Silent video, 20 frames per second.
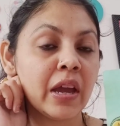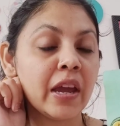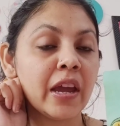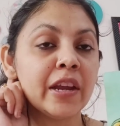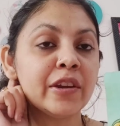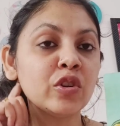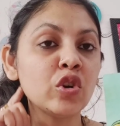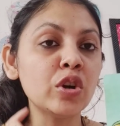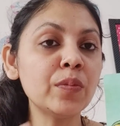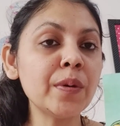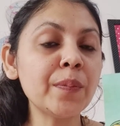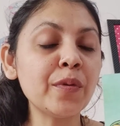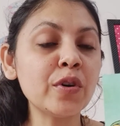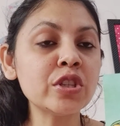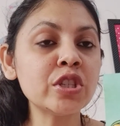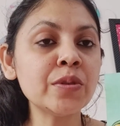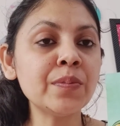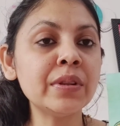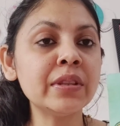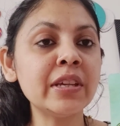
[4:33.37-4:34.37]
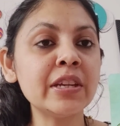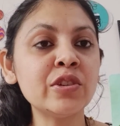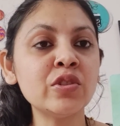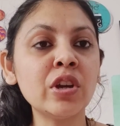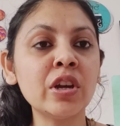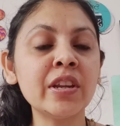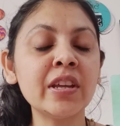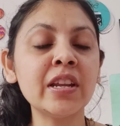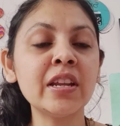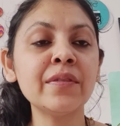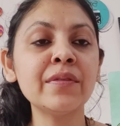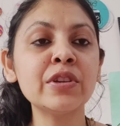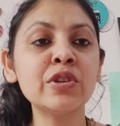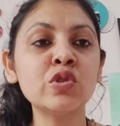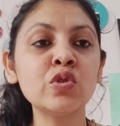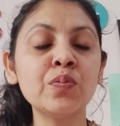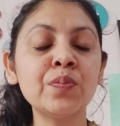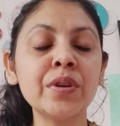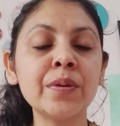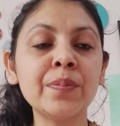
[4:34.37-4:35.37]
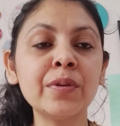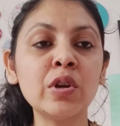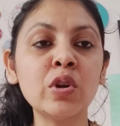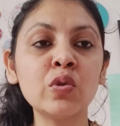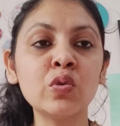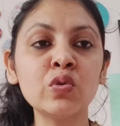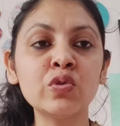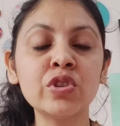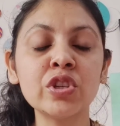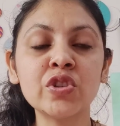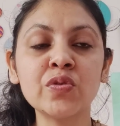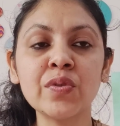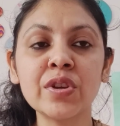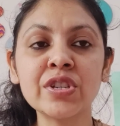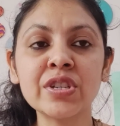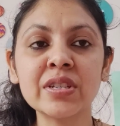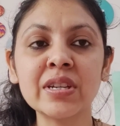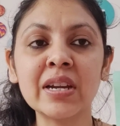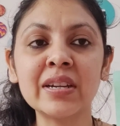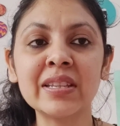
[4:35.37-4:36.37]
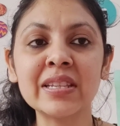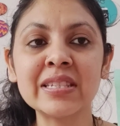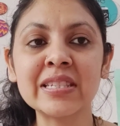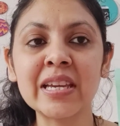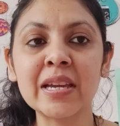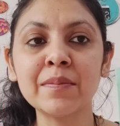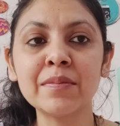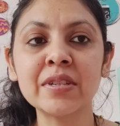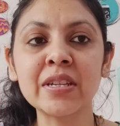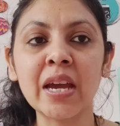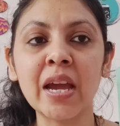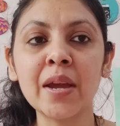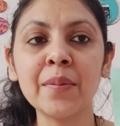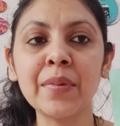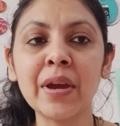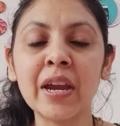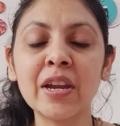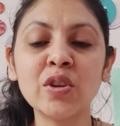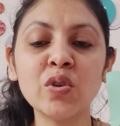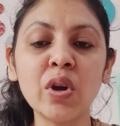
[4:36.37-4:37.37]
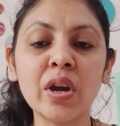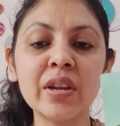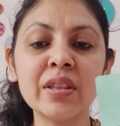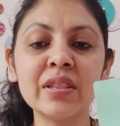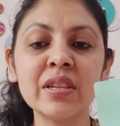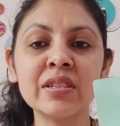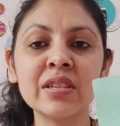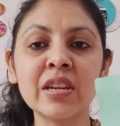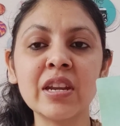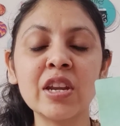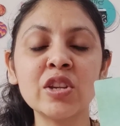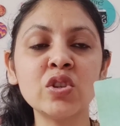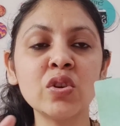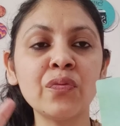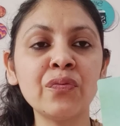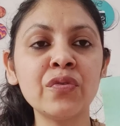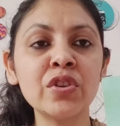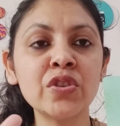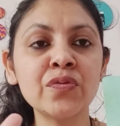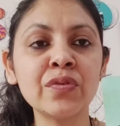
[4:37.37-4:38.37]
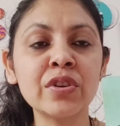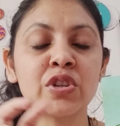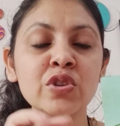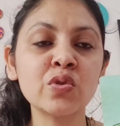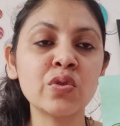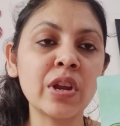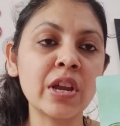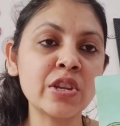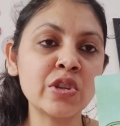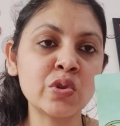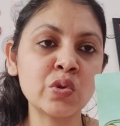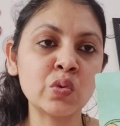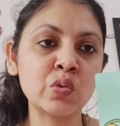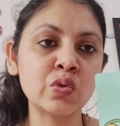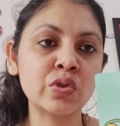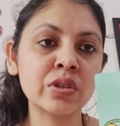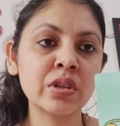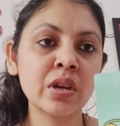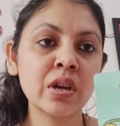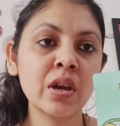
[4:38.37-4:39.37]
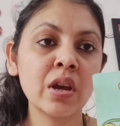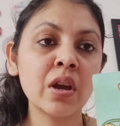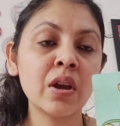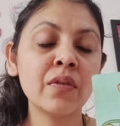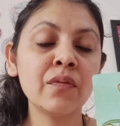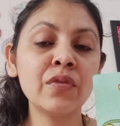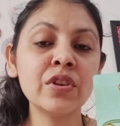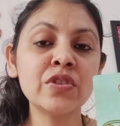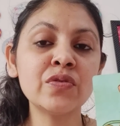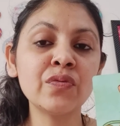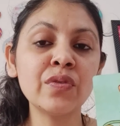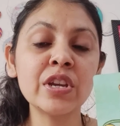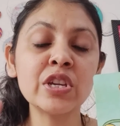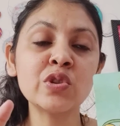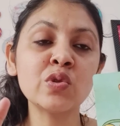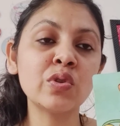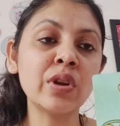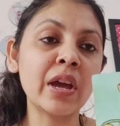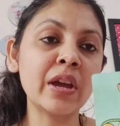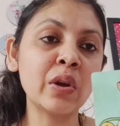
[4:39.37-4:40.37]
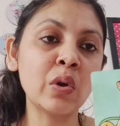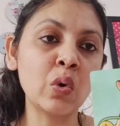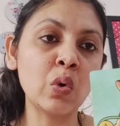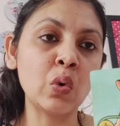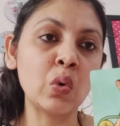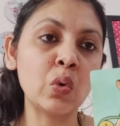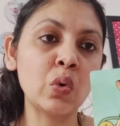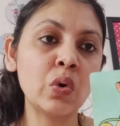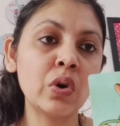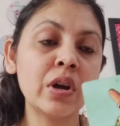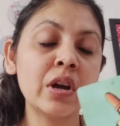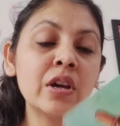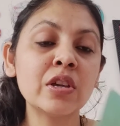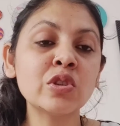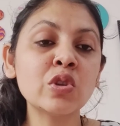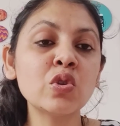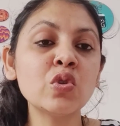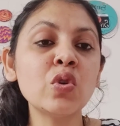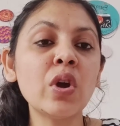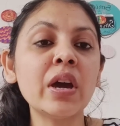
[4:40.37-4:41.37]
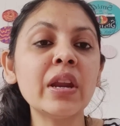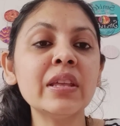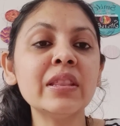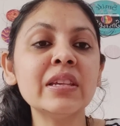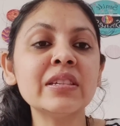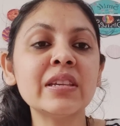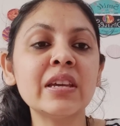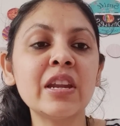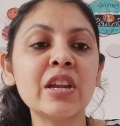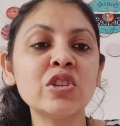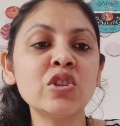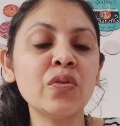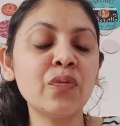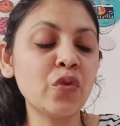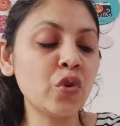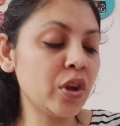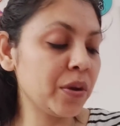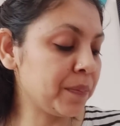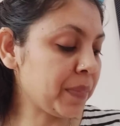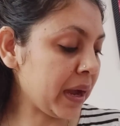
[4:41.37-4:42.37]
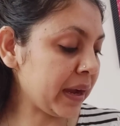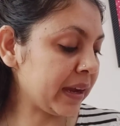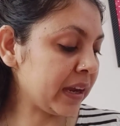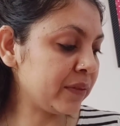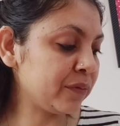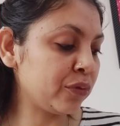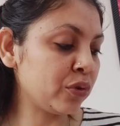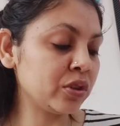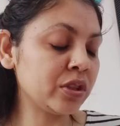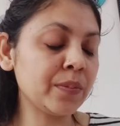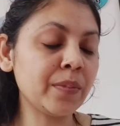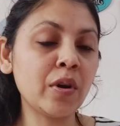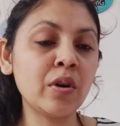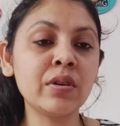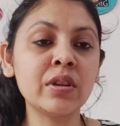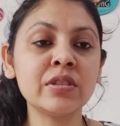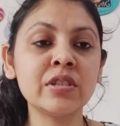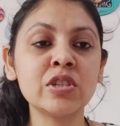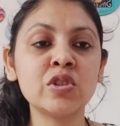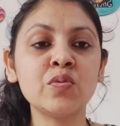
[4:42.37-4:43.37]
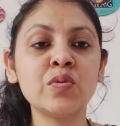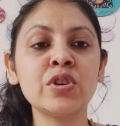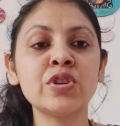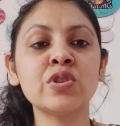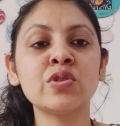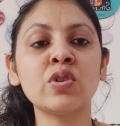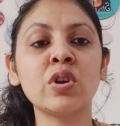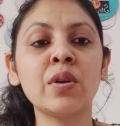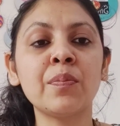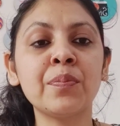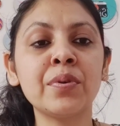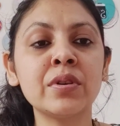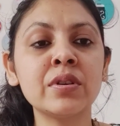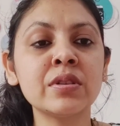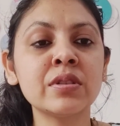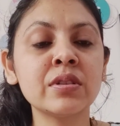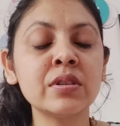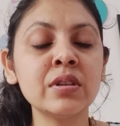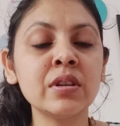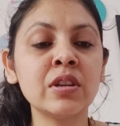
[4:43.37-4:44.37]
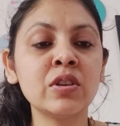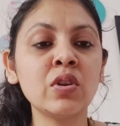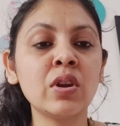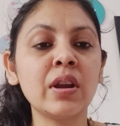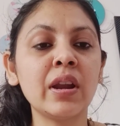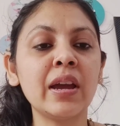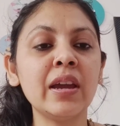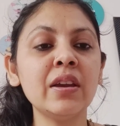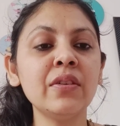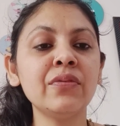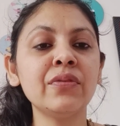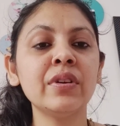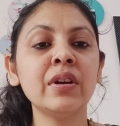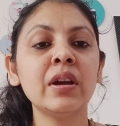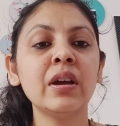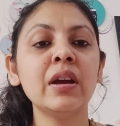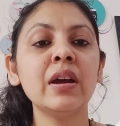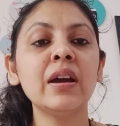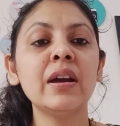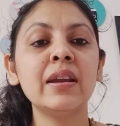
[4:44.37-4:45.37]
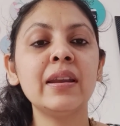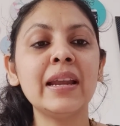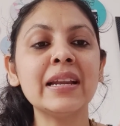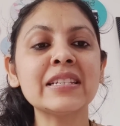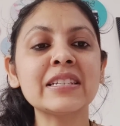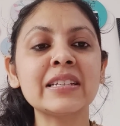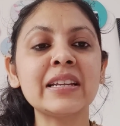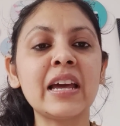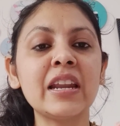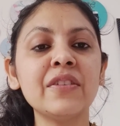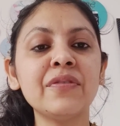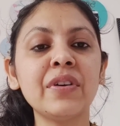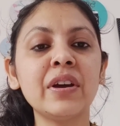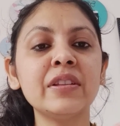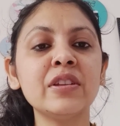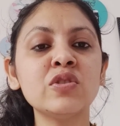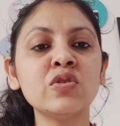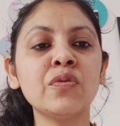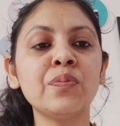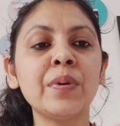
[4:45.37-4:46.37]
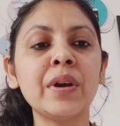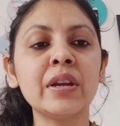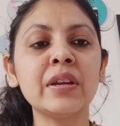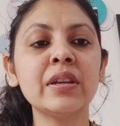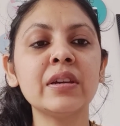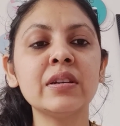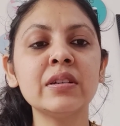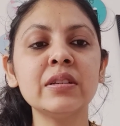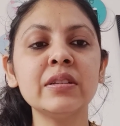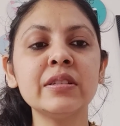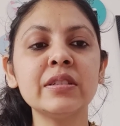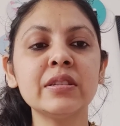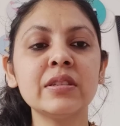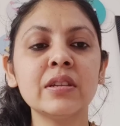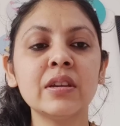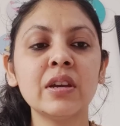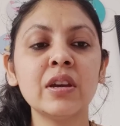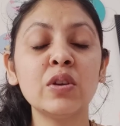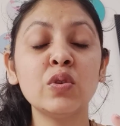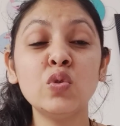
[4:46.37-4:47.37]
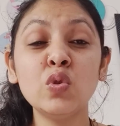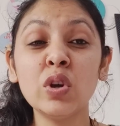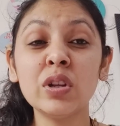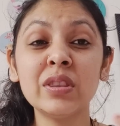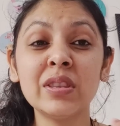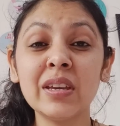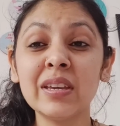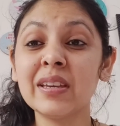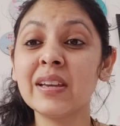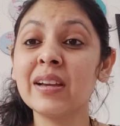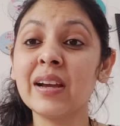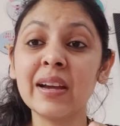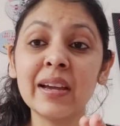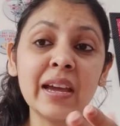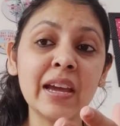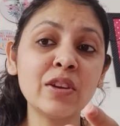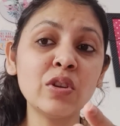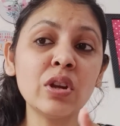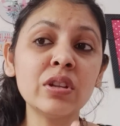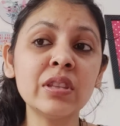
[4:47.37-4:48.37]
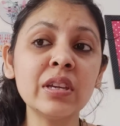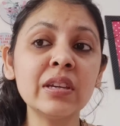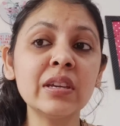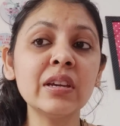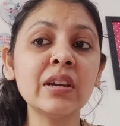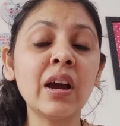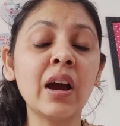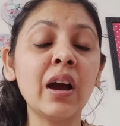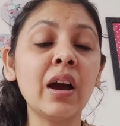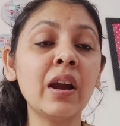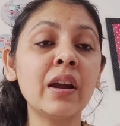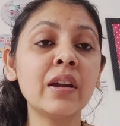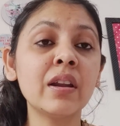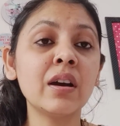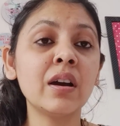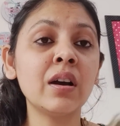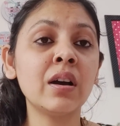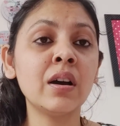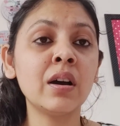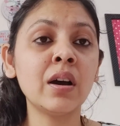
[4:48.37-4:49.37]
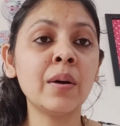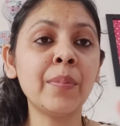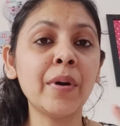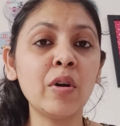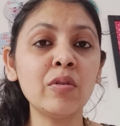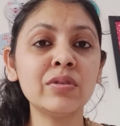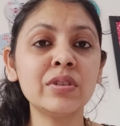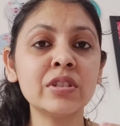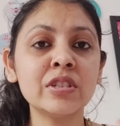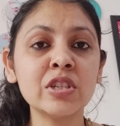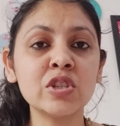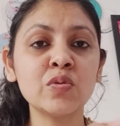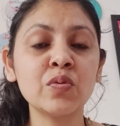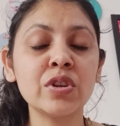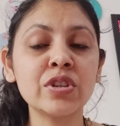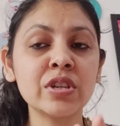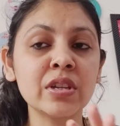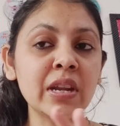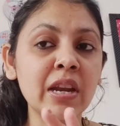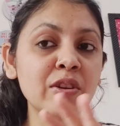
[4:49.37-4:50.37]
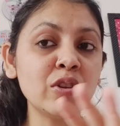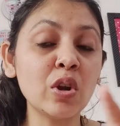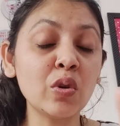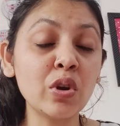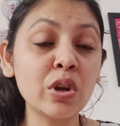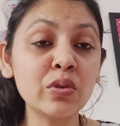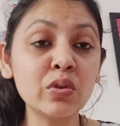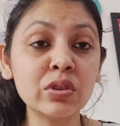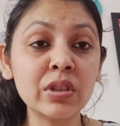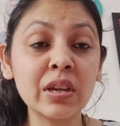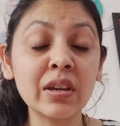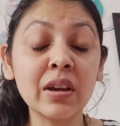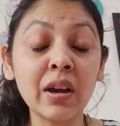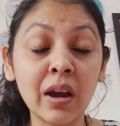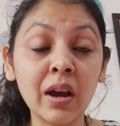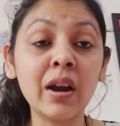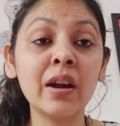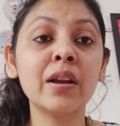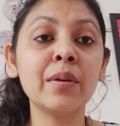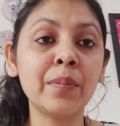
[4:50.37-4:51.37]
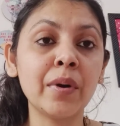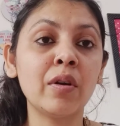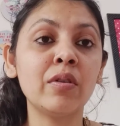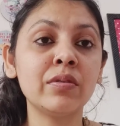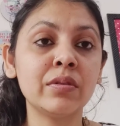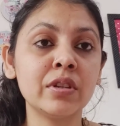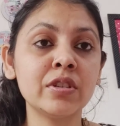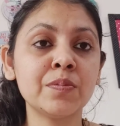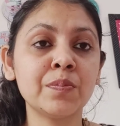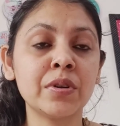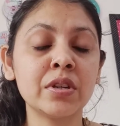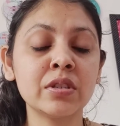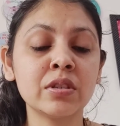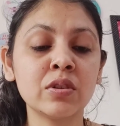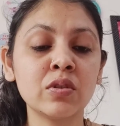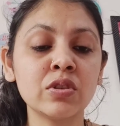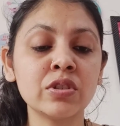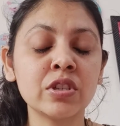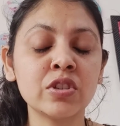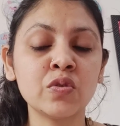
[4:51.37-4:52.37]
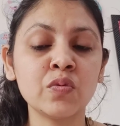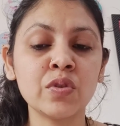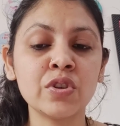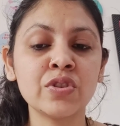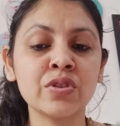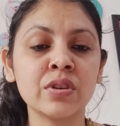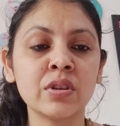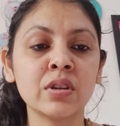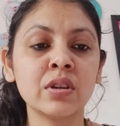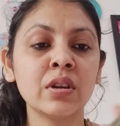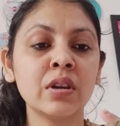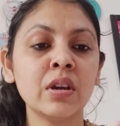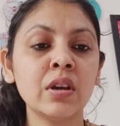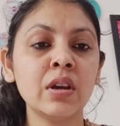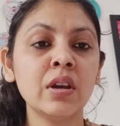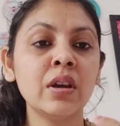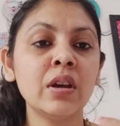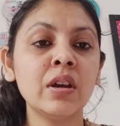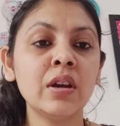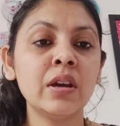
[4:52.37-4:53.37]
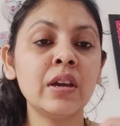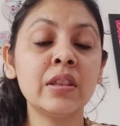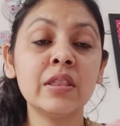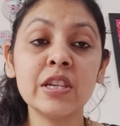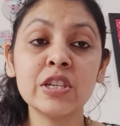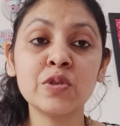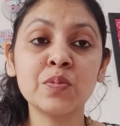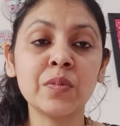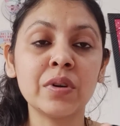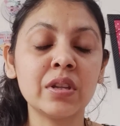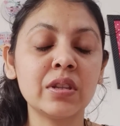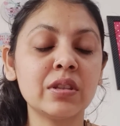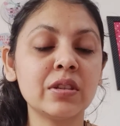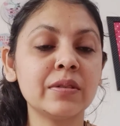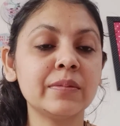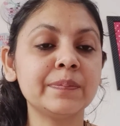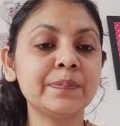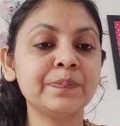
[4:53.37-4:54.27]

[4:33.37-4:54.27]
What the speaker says: It could be possible that you are dealing with two people or two situations at the same time, and you are in this energy of which one should I choose? Which way should I go? So you are in this energy of going back and forth about a situation or a person in your life. Let's clarify the Two of Pentacles. You're thinking, again, you're thinking hard about the situation, and you're going to think hard about this person or situation in this month.